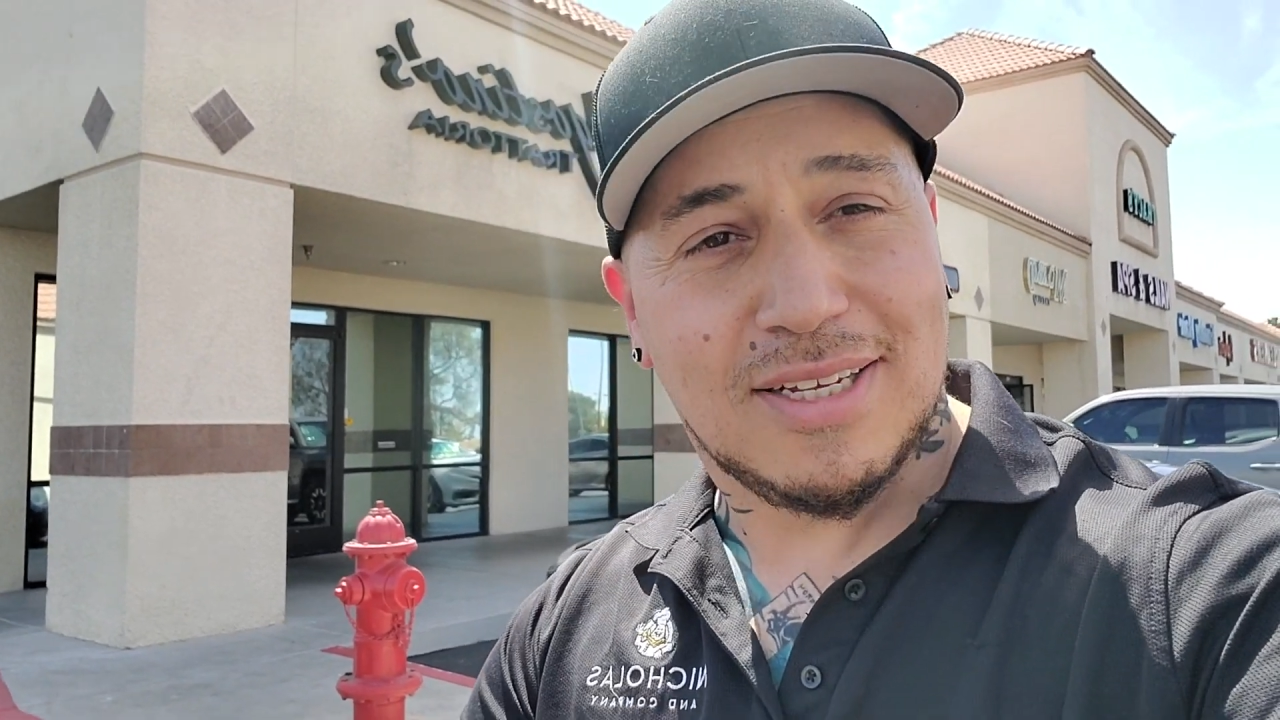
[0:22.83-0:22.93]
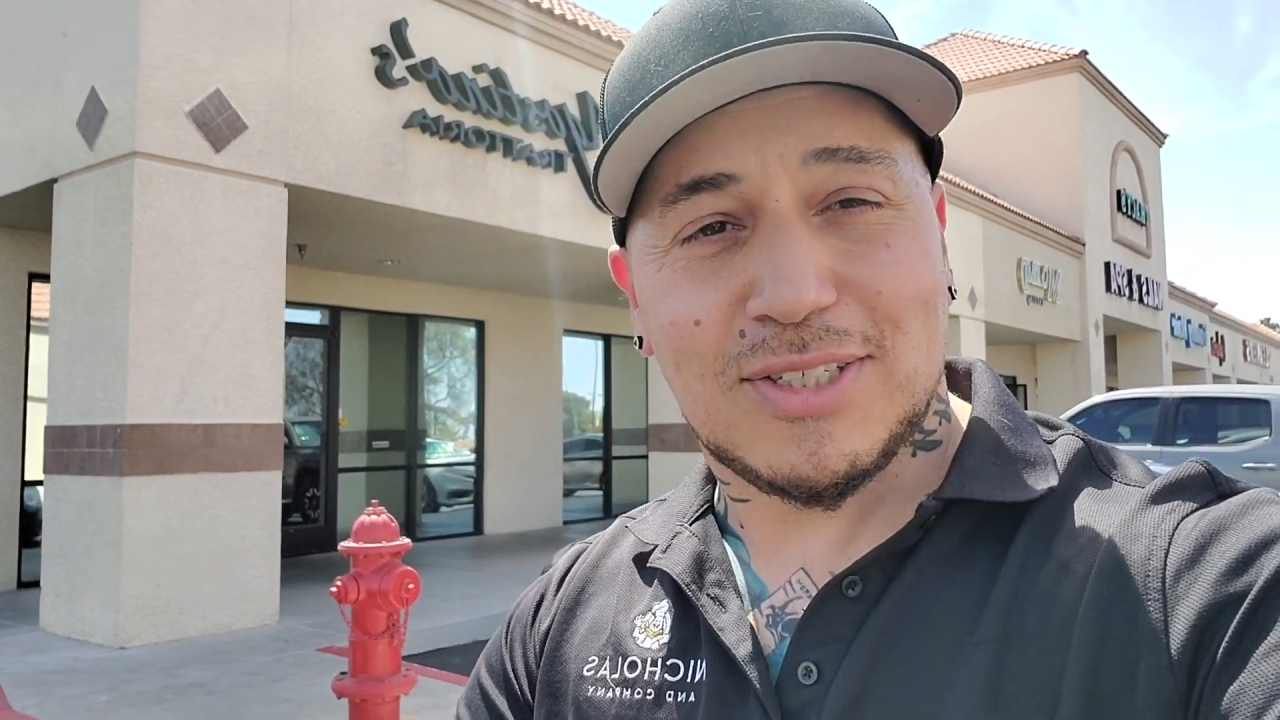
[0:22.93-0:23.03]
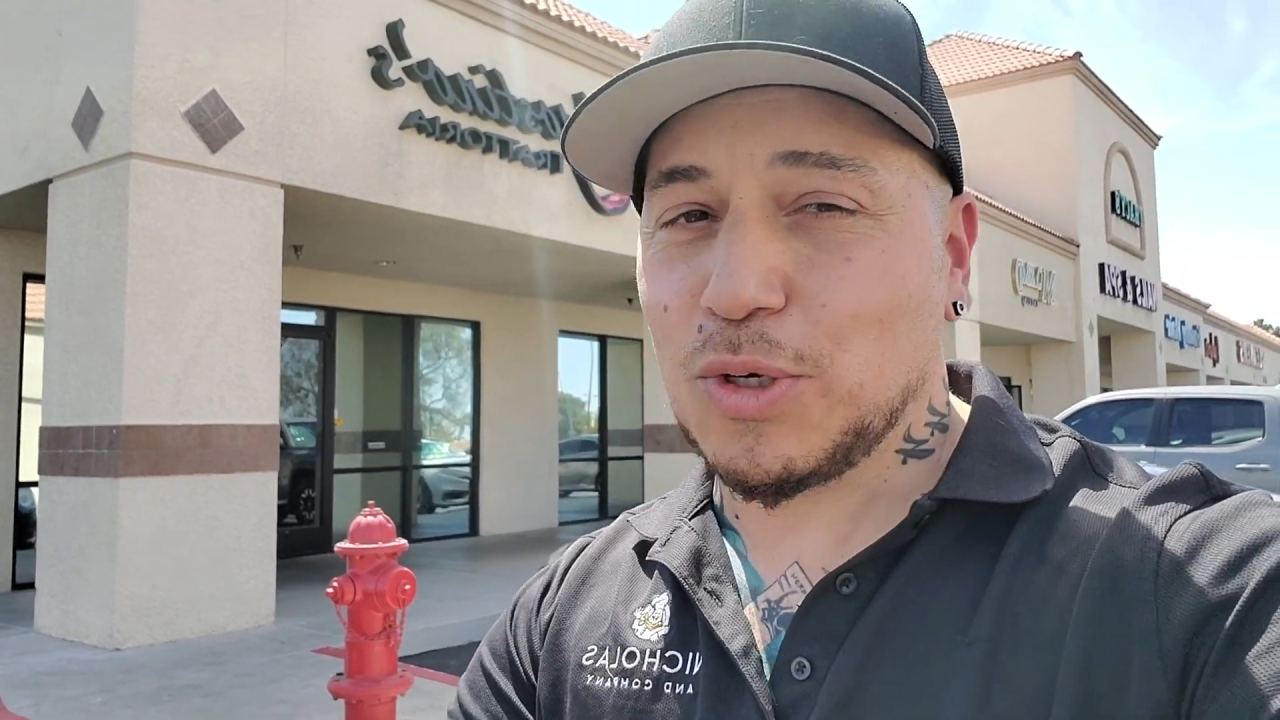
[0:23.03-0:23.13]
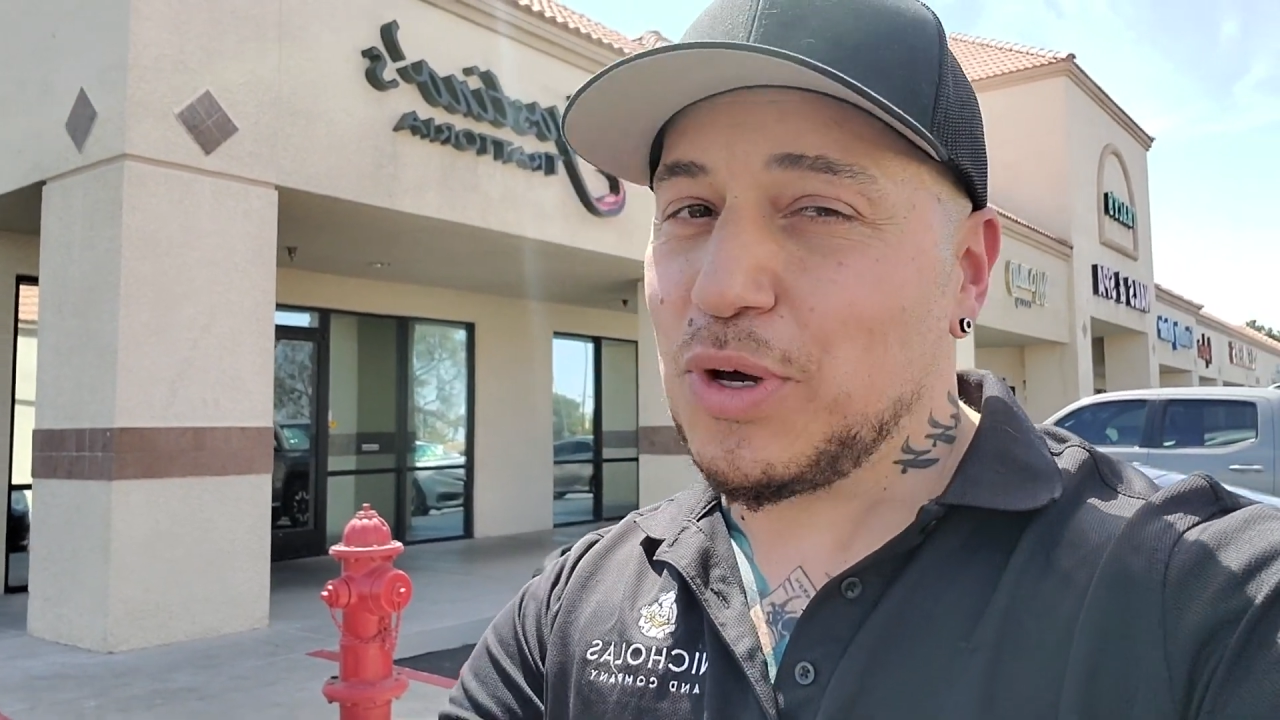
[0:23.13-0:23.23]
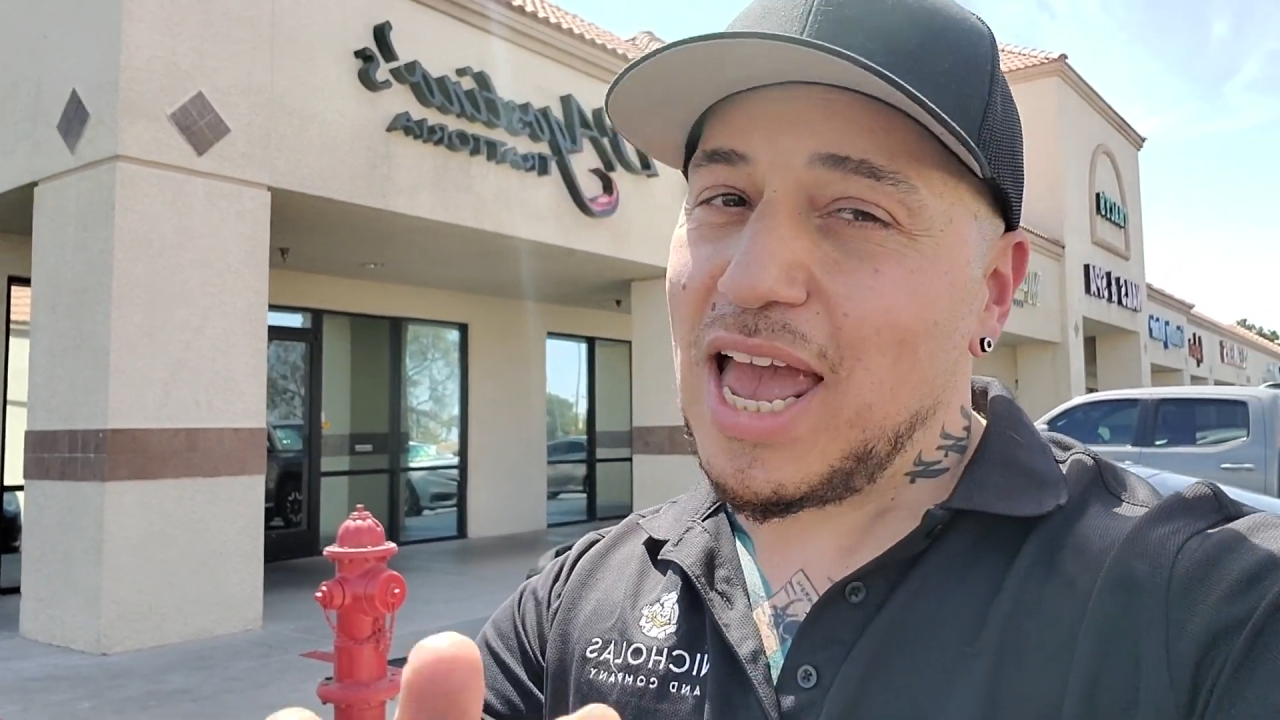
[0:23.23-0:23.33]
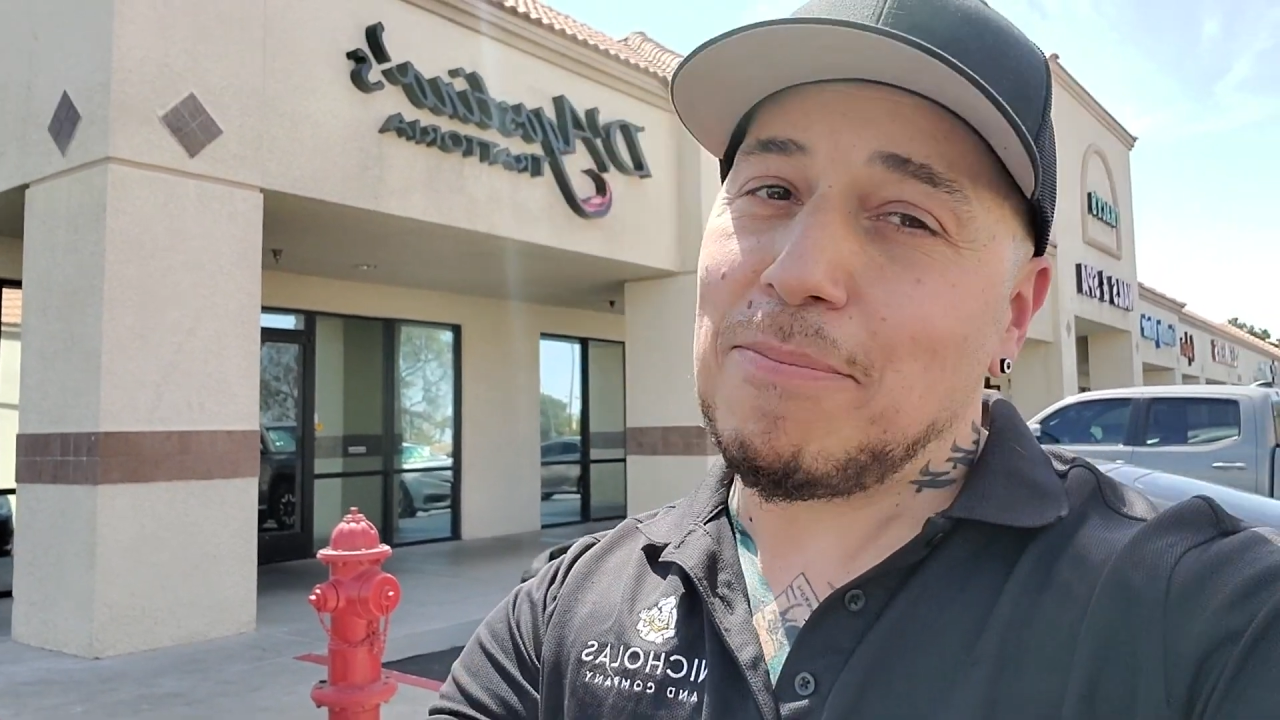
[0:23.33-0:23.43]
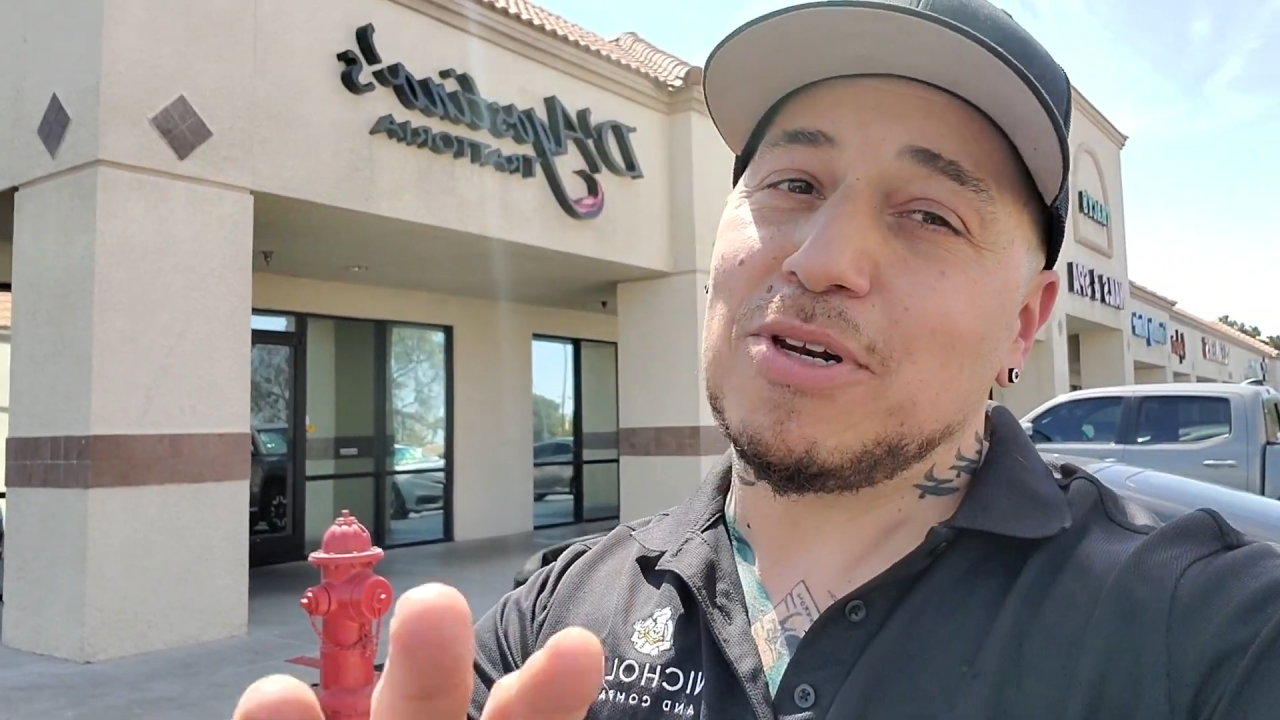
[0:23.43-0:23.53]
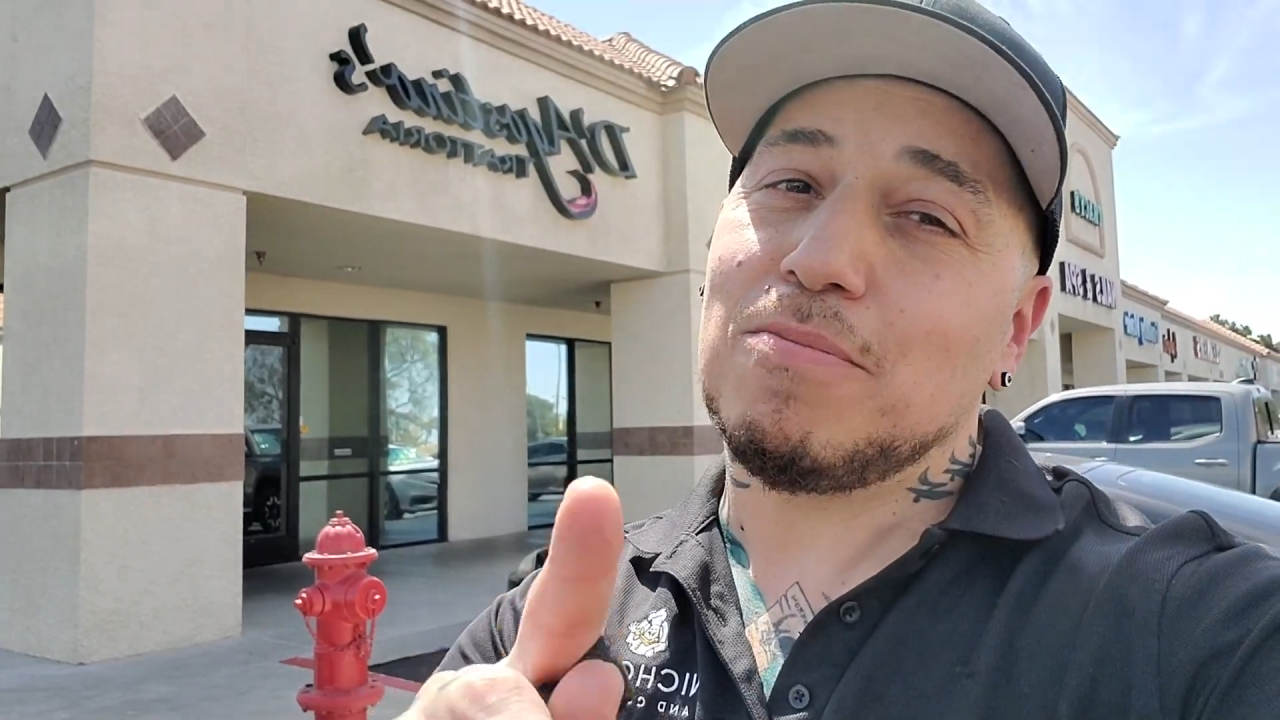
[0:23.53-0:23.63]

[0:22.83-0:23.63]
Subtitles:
so we happen to